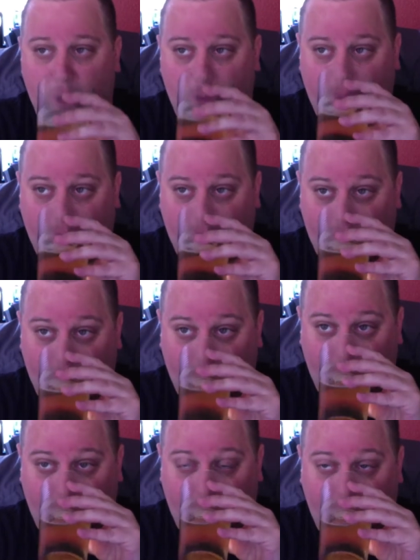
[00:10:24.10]

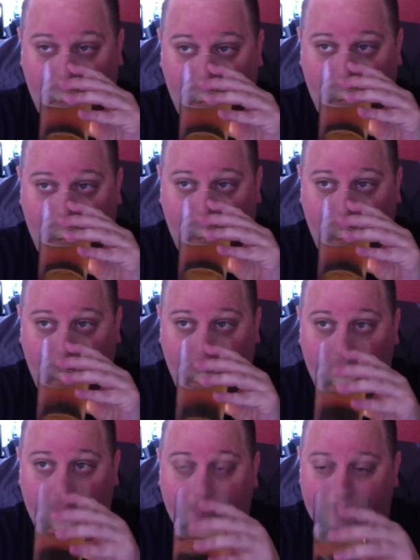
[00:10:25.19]

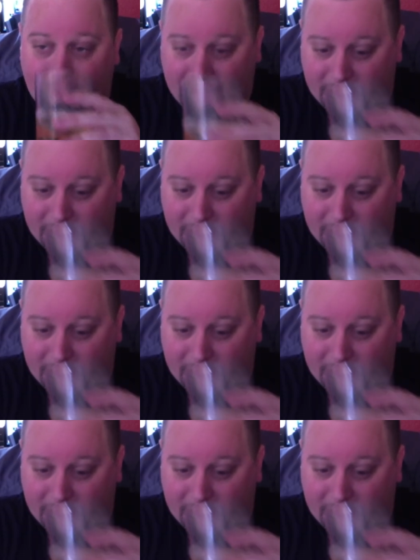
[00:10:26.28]
(silence)